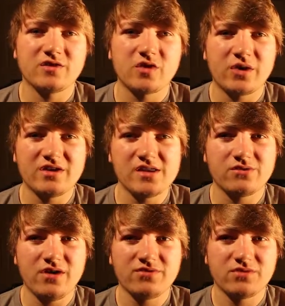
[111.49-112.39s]
so hitting the
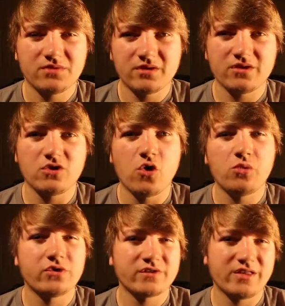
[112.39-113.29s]
rev limiter is
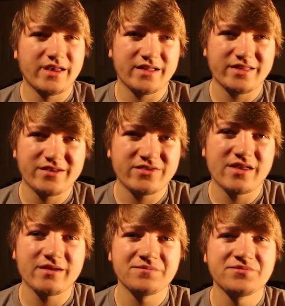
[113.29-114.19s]
almost like lifting.